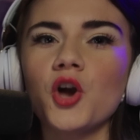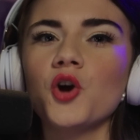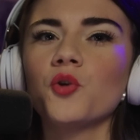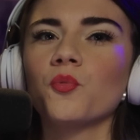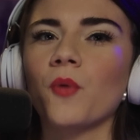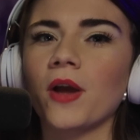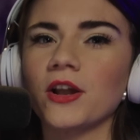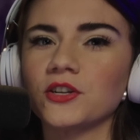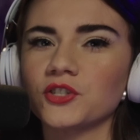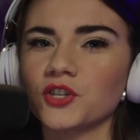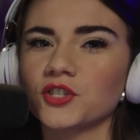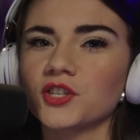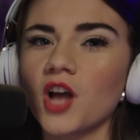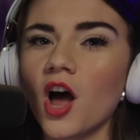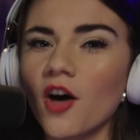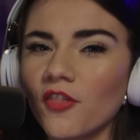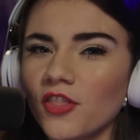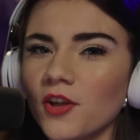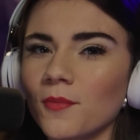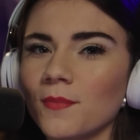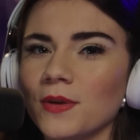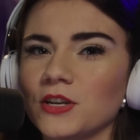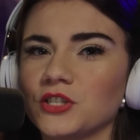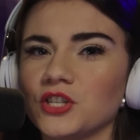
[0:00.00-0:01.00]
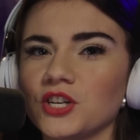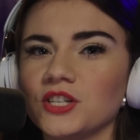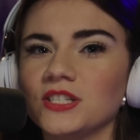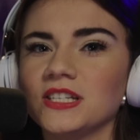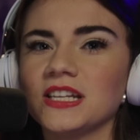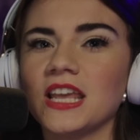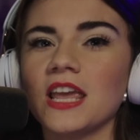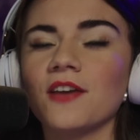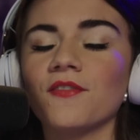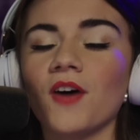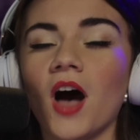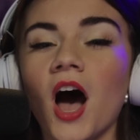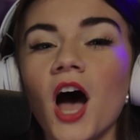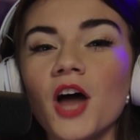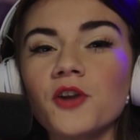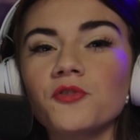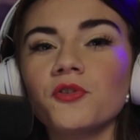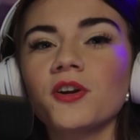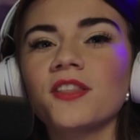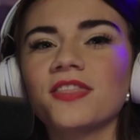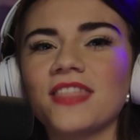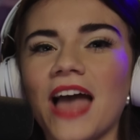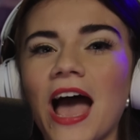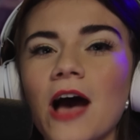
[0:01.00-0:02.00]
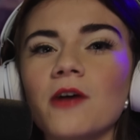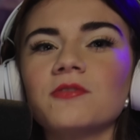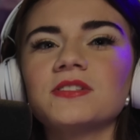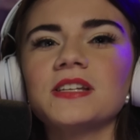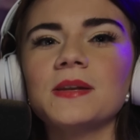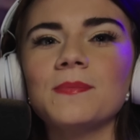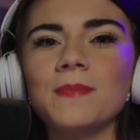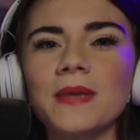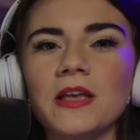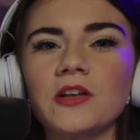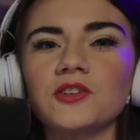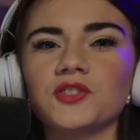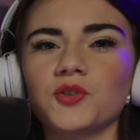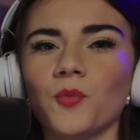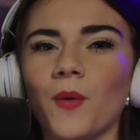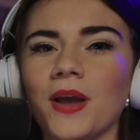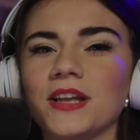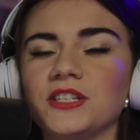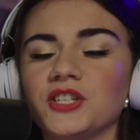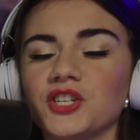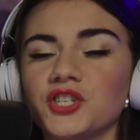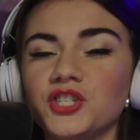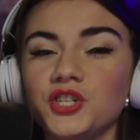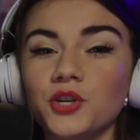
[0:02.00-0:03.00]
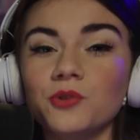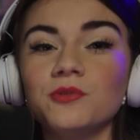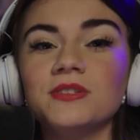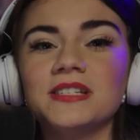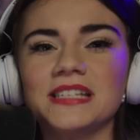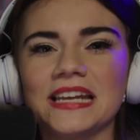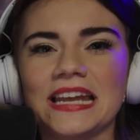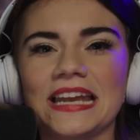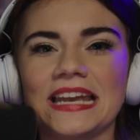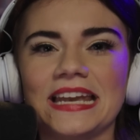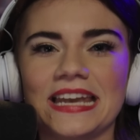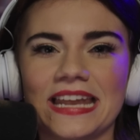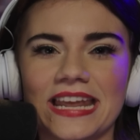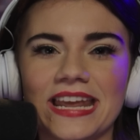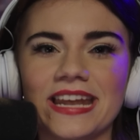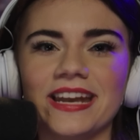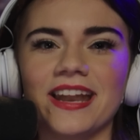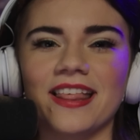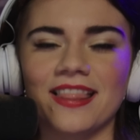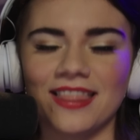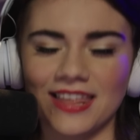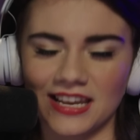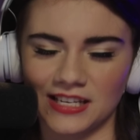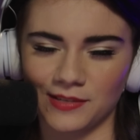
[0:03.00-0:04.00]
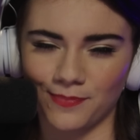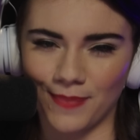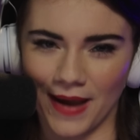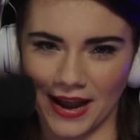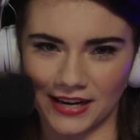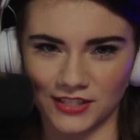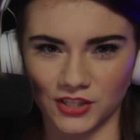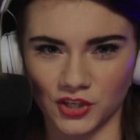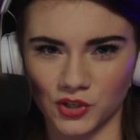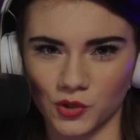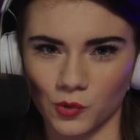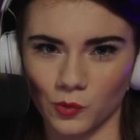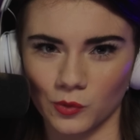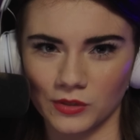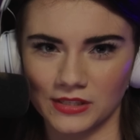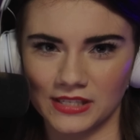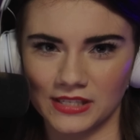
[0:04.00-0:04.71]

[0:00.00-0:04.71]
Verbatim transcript: Good Ranchers on their mission to give 100,000 meals away to students in need this back to school